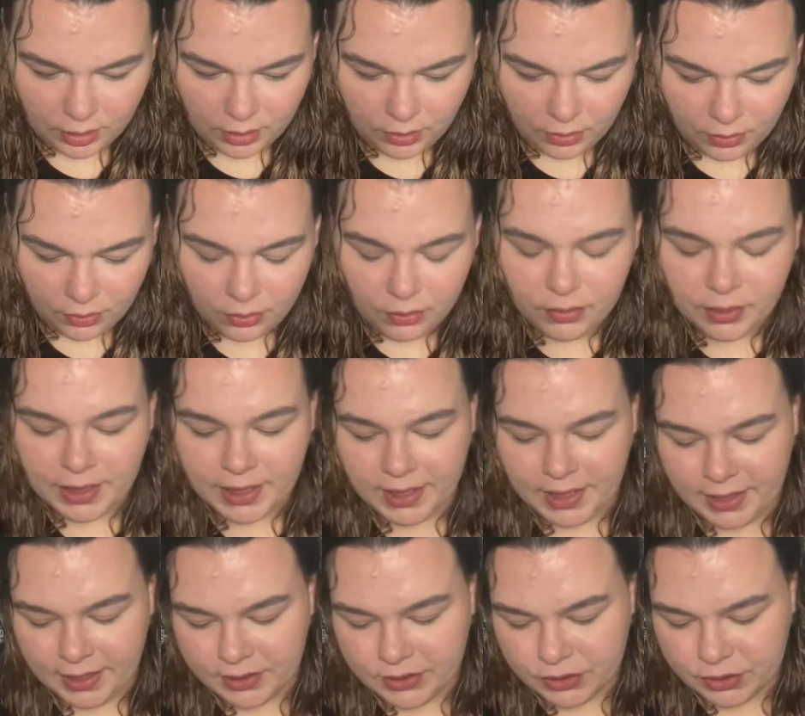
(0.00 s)

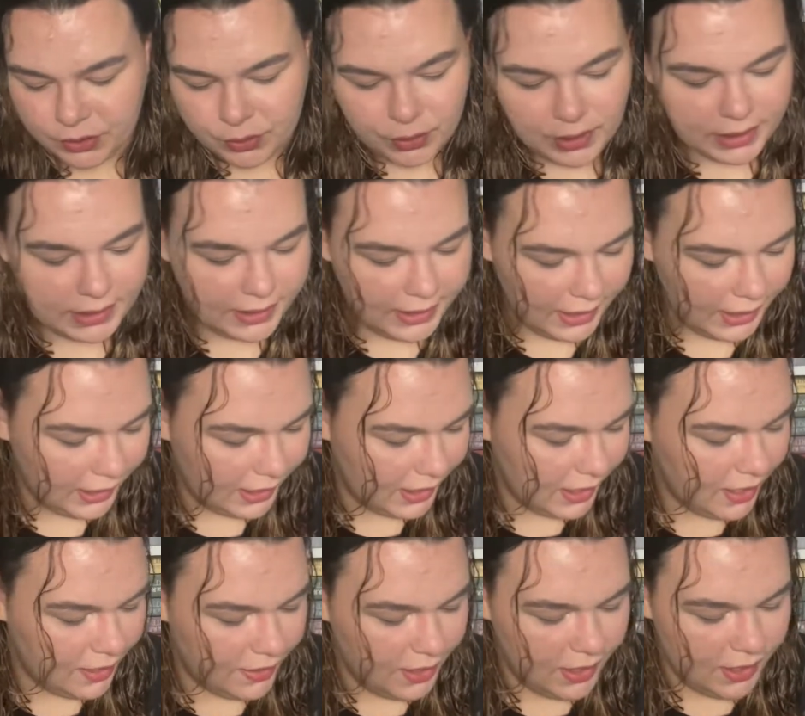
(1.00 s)
Okay, so I take
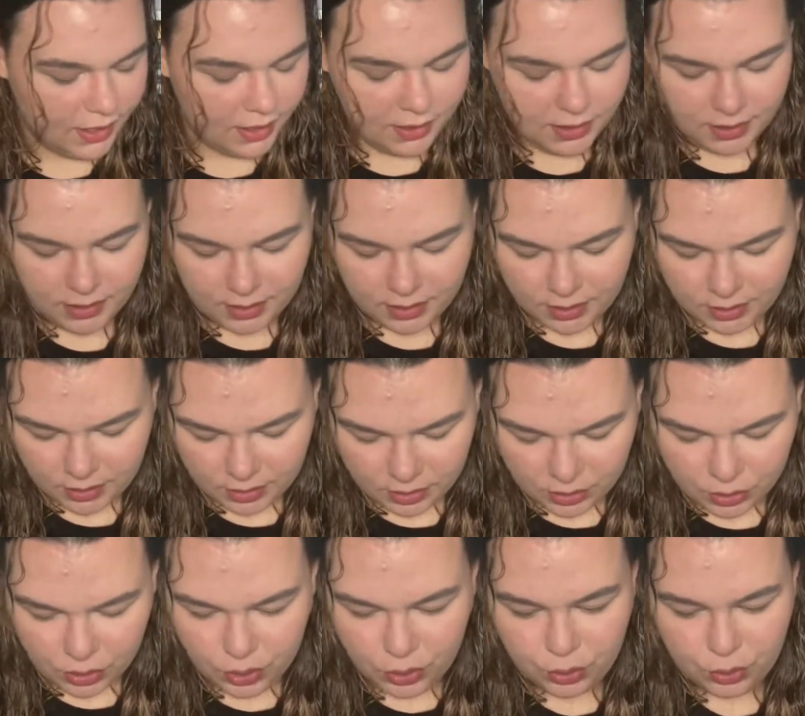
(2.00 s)
it that
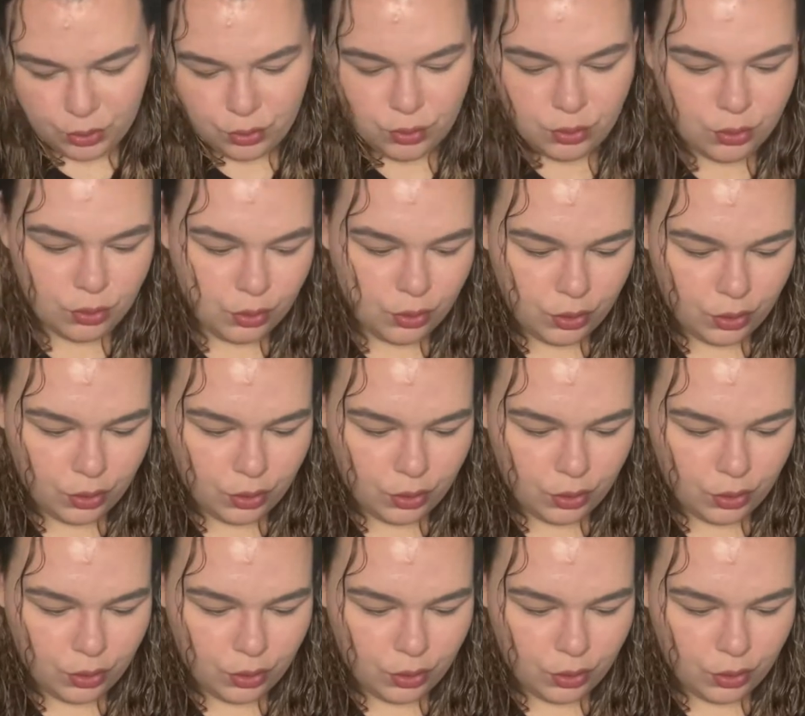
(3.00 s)
you